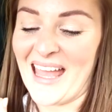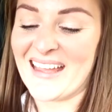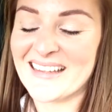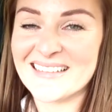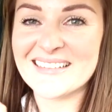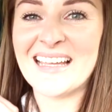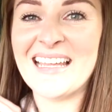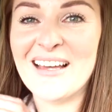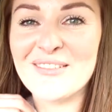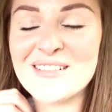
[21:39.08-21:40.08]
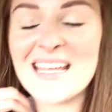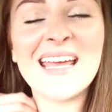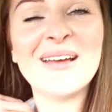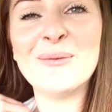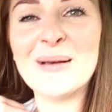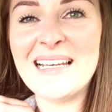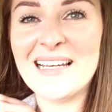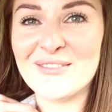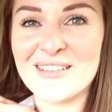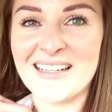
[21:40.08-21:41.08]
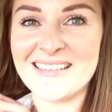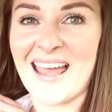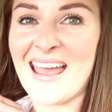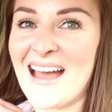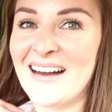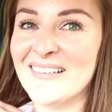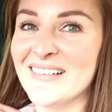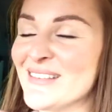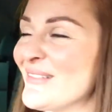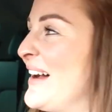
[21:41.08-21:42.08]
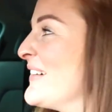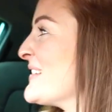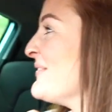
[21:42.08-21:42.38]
yeah, he loved it. We loved our day out as well,